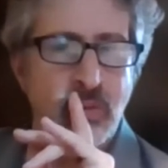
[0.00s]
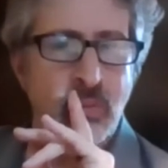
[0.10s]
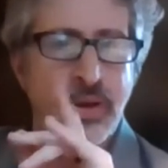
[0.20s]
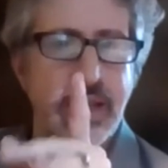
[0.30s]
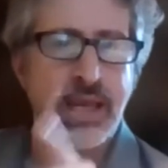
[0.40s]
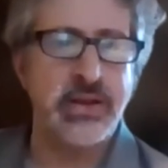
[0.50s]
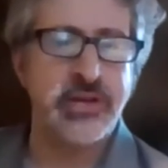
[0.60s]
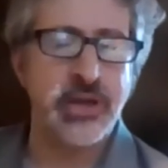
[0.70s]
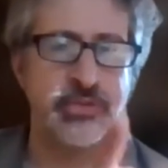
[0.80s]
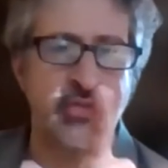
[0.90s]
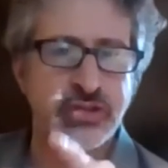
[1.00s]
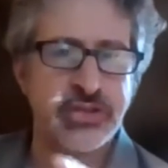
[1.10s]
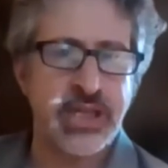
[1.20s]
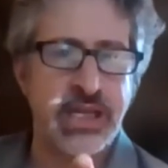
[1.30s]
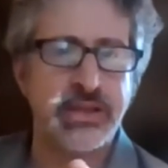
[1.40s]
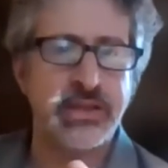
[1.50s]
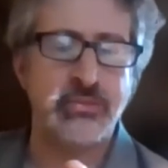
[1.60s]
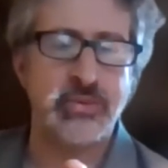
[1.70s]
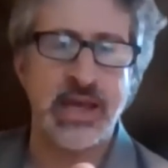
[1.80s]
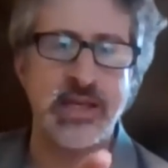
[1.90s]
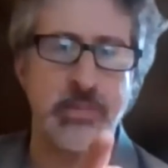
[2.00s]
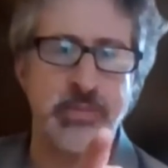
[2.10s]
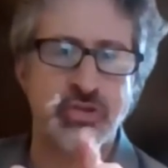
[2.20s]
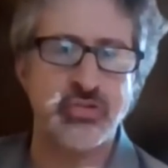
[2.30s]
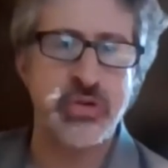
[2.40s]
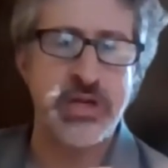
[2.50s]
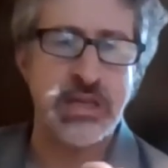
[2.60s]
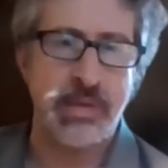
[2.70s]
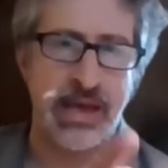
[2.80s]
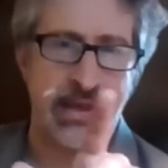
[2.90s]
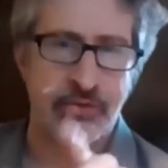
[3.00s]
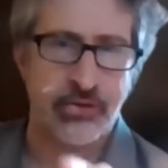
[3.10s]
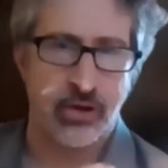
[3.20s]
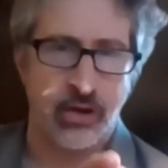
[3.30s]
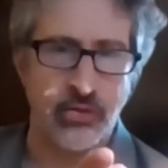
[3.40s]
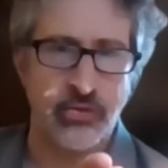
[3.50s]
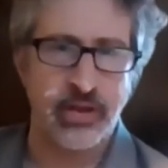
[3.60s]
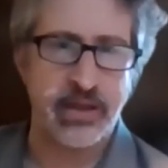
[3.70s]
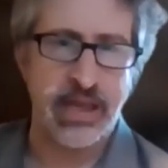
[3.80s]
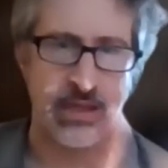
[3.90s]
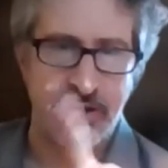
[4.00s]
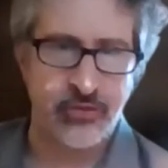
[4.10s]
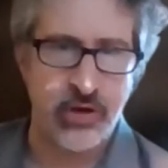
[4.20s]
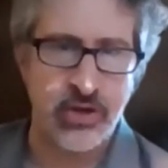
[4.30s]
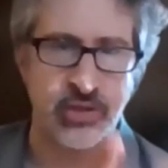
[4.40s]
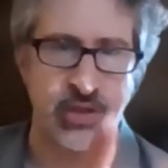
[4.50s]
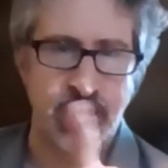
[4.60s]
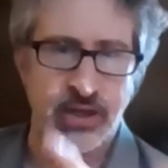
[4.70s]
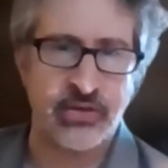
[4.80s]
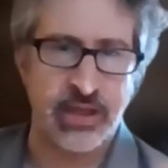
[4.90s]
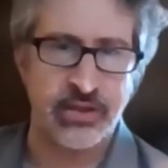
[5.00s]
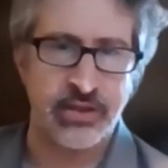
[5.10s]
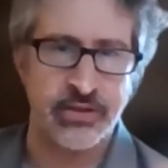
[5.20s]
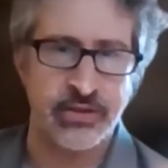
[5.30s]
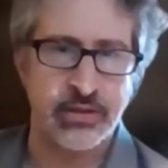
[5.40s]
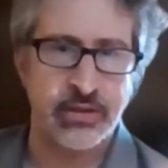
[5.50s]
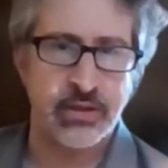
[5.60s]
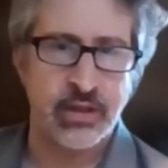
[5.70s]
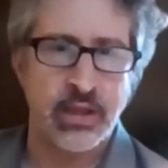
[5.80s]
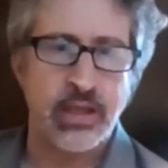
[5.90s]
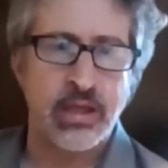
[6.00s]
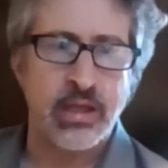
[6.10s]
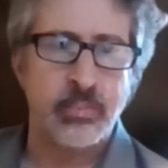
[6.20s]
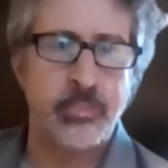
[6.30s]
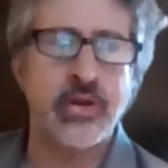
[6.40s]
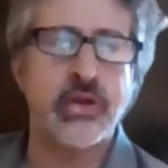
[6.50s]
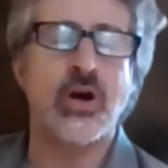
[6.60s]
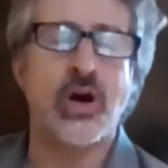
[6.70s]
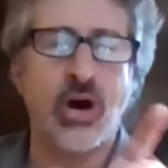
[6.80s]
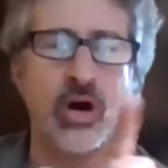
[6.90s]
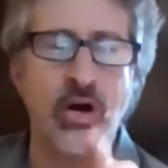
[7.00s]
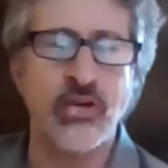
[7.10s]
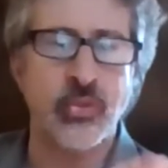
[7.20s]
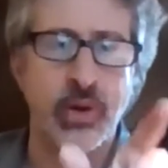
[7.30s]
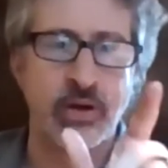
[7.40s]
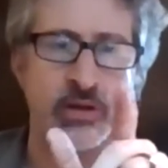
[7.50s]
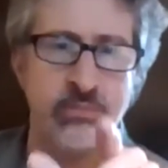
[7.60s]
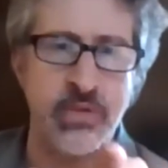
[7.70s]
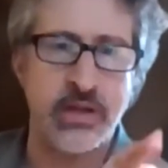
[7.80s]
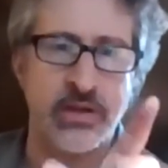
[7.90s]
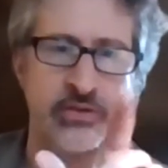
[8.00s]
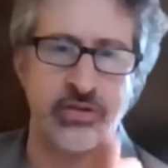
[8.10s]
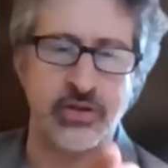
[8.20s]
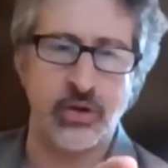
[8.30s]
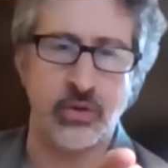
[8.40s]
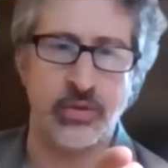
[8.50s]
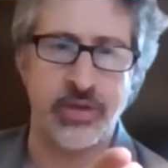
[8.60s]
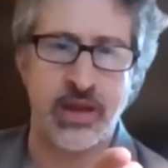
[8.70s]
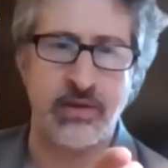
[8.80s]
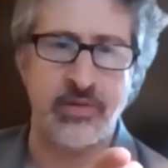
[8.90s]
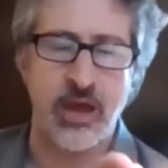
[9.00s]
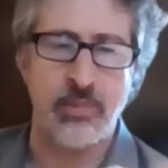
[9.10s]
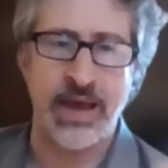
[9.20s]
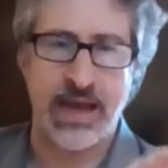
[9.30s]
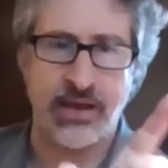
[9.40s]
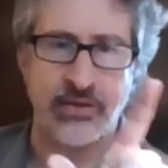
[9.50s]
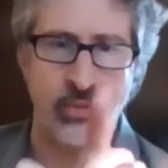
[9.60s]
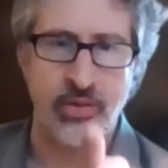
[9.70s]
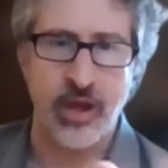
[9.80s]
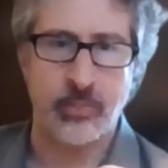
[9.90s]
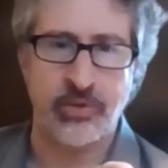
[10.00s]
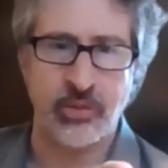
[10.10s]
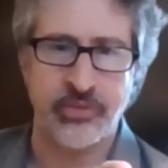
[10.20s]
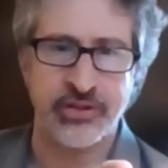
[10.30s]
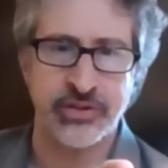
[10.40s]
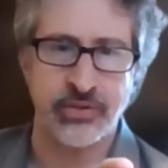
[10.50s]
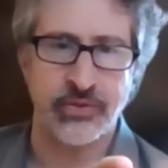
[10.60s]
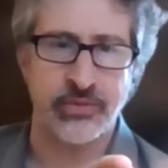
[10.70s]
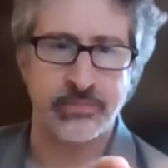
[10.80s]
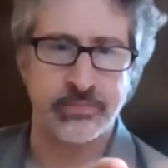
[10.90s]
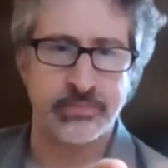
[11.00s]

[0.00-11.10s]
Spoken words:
we end up treating them as causally and inferentially isolated because we are committed to thinking of them as without presuppositions.